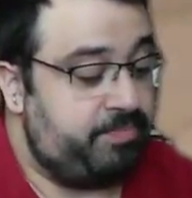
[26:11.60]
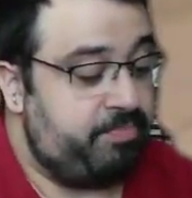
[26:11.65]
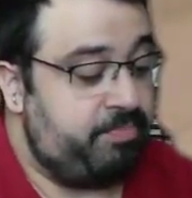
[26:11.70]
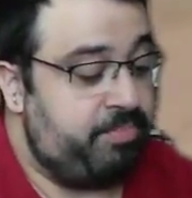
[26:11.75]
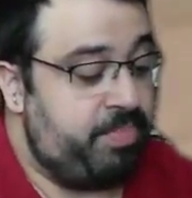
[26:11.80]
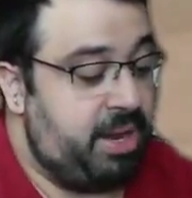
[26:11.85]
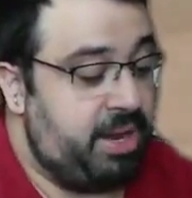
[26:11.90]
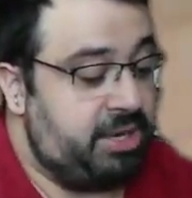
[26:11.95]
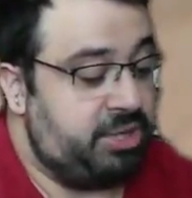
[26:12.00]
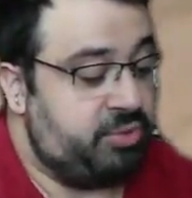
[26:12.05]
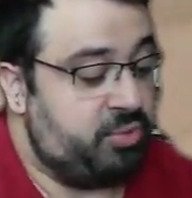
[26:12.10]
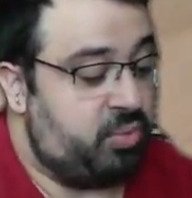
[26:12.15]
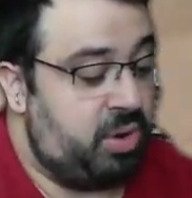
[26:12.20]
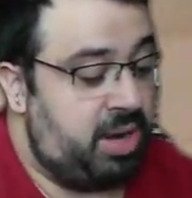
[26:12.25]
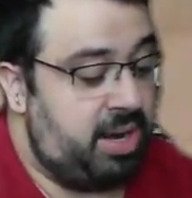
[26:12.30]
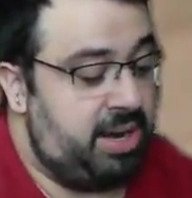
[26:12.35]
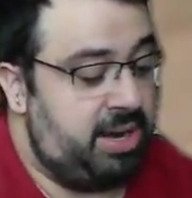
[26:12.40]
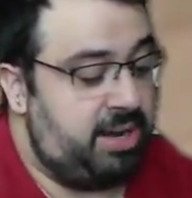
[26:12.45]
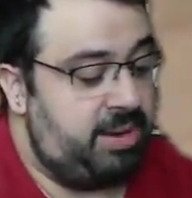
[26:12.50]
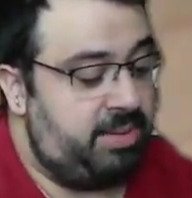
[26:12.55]
Page
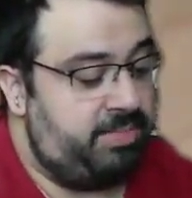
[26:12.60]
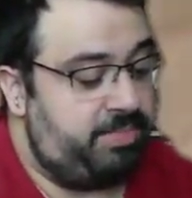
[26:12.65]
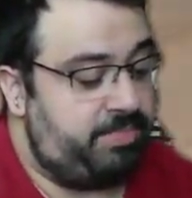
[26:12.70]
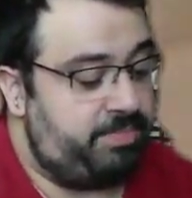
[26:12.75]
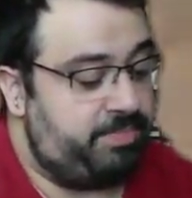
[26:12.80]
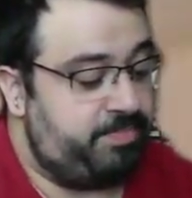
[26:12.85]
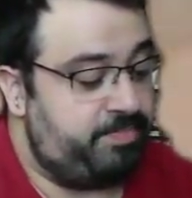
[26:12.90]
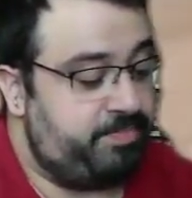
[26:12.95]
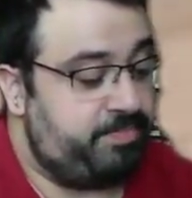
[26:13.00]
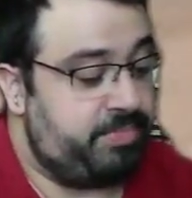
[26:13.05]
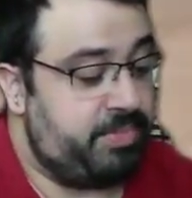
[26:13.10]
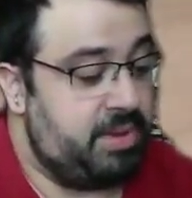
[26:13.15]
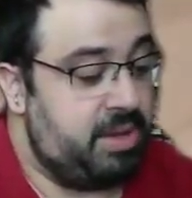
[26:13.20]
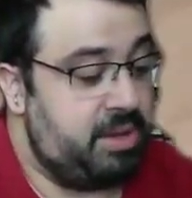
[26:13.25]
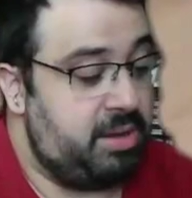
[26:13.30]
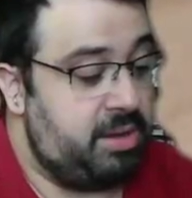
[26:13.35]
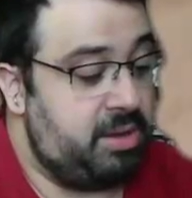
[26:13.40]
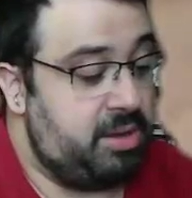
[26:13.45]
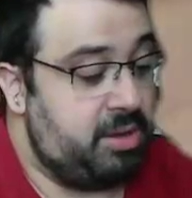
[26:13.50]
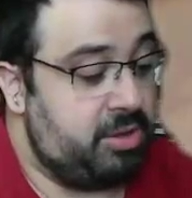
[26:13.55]
1.
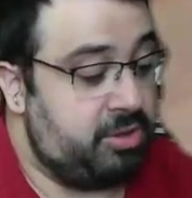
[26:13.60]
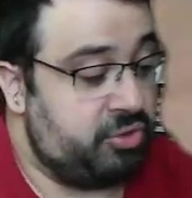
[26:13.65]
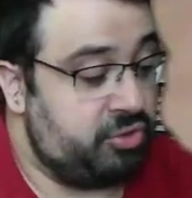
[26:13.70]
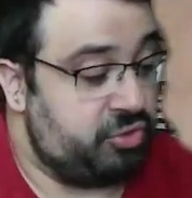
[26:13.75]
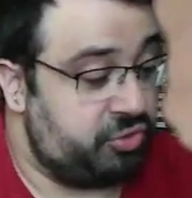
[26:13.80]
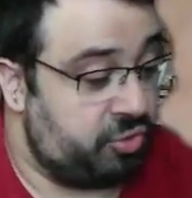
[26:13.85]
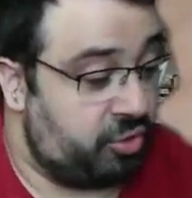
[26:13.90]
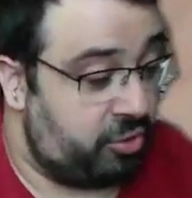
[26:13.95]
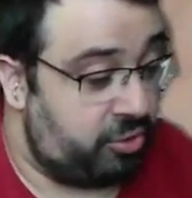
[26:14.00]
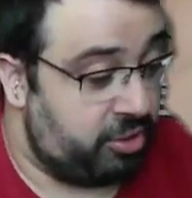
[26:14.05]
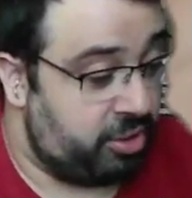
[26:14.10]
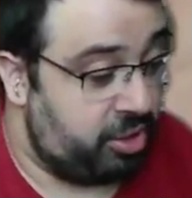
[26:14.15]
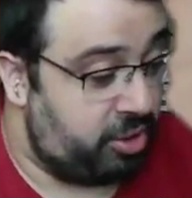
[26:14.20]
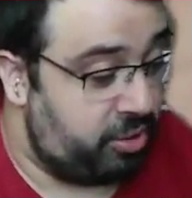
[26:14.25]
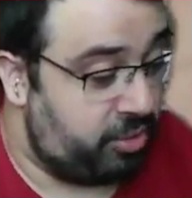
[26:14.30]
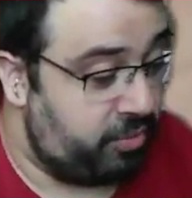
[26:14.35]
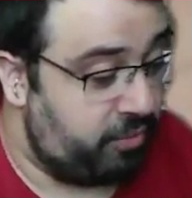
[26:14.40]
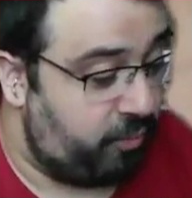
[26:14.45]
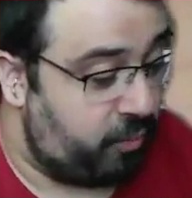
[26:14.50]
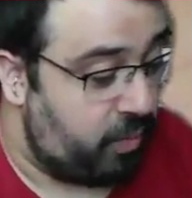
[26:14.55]

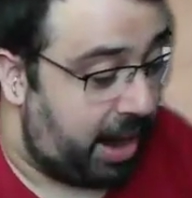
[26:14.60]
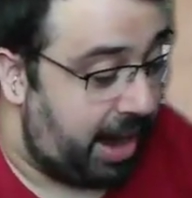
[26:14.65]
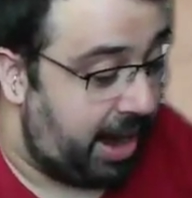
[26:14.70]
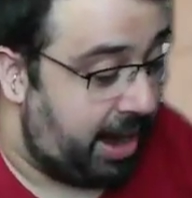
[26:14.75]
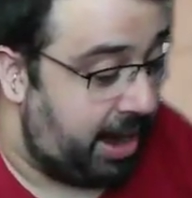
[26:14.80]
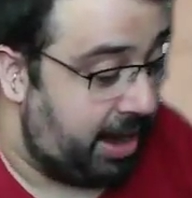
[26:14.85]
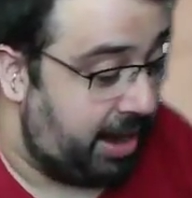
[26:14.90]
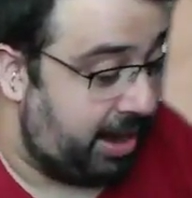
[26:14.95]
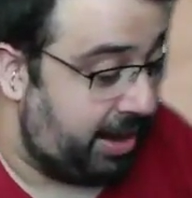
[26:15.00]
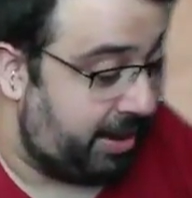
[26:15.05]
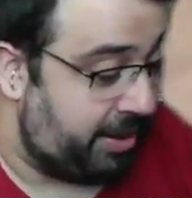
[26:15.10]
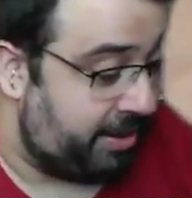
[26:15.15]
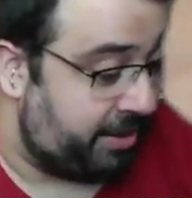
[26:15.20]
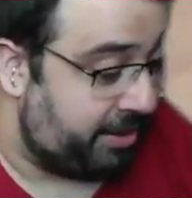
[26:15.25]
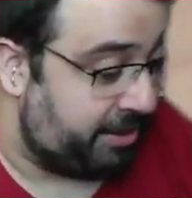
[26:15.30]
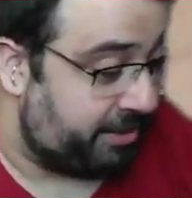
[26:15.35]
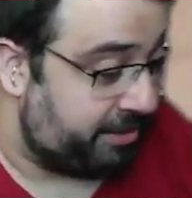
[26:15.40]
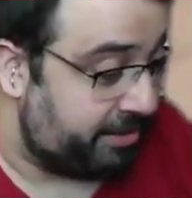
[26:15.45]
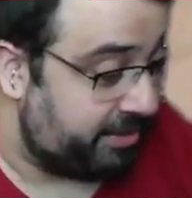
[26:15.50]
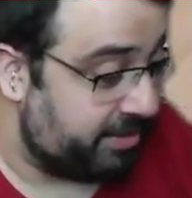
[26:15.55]
Zoro.
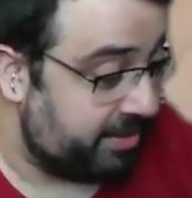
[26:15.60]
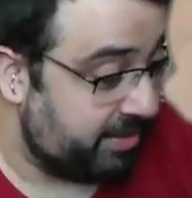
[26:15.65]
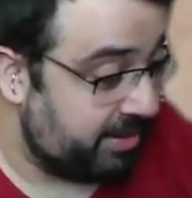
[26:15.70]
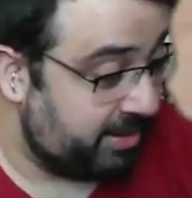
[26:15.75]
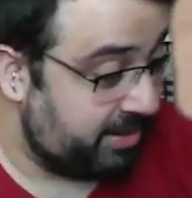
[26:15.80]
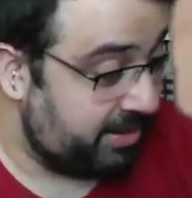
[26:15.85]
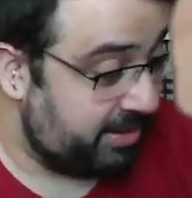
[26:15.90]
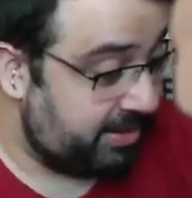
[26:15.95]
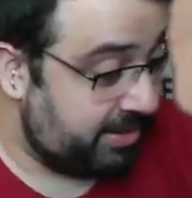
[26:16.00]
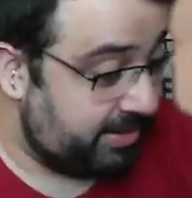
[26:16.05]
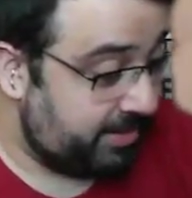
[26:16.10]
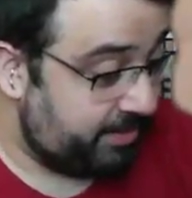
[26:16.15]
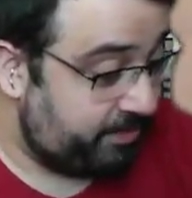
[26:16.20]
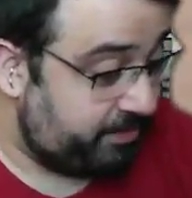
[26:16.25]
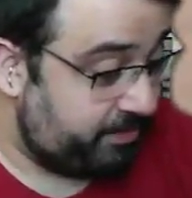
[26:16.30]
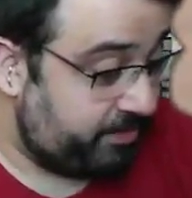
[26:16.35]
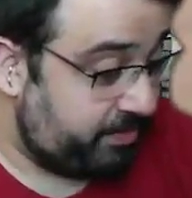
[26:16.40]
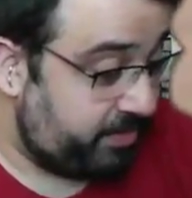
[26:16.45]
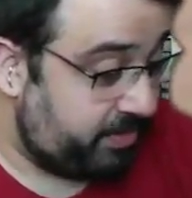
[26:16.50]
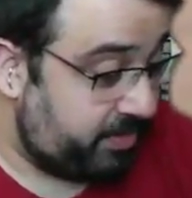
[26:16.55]
Wow.
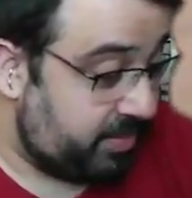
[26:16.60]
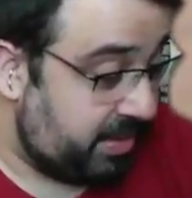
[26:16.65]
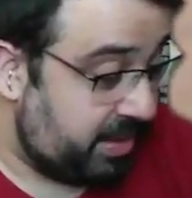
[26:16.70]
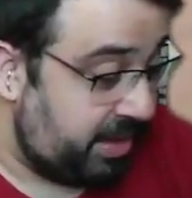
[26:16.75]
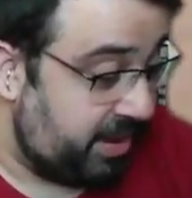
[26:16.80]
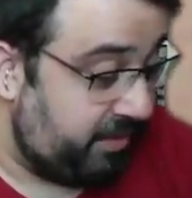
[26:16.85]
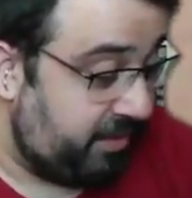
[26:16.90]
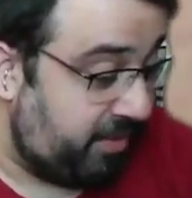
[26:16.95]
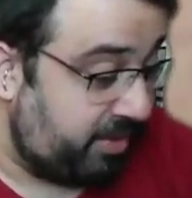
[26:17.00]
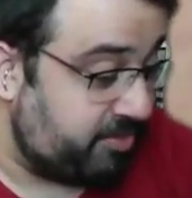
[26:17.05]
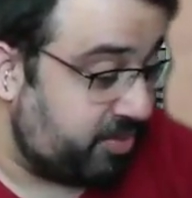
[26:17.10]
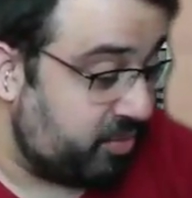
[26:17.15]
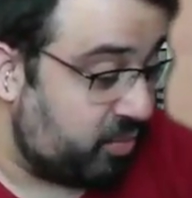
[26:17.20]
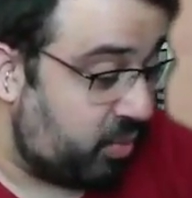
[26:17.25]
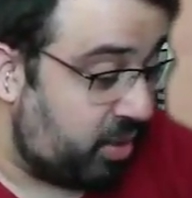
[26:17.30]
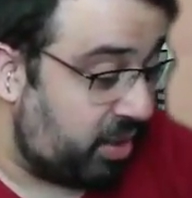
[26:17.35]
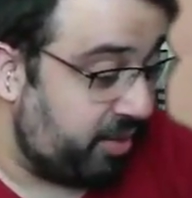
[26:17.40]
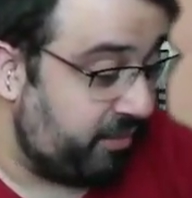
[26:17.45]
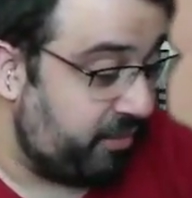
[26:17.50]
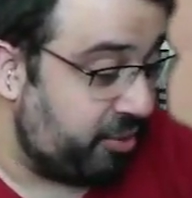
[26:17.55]
Give up to
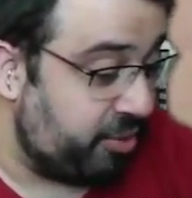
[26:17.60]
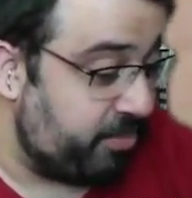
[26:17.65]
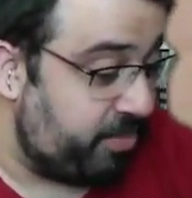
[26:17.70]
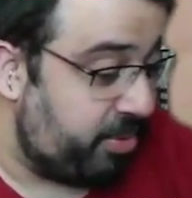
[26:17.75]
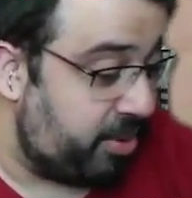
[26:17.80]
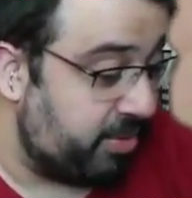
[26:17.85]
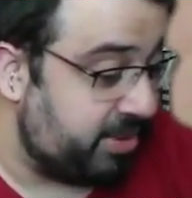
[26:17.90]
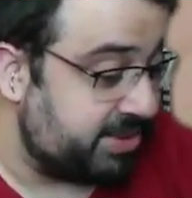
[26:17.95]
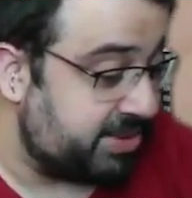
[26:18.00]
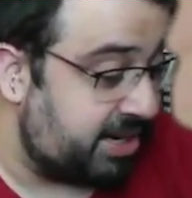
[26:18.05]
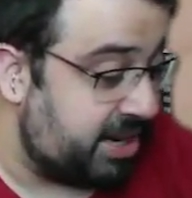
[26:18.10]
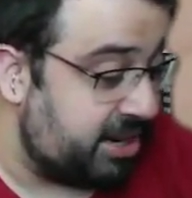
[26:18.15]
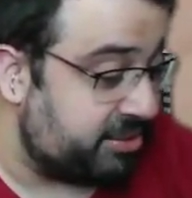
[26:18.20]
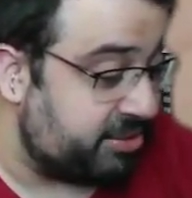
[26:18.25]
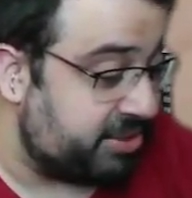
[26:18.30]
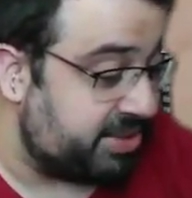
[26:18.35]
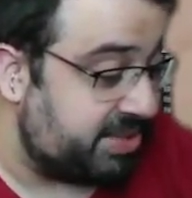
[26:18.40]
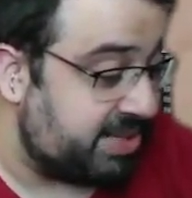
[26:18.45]
one of your opponent's characters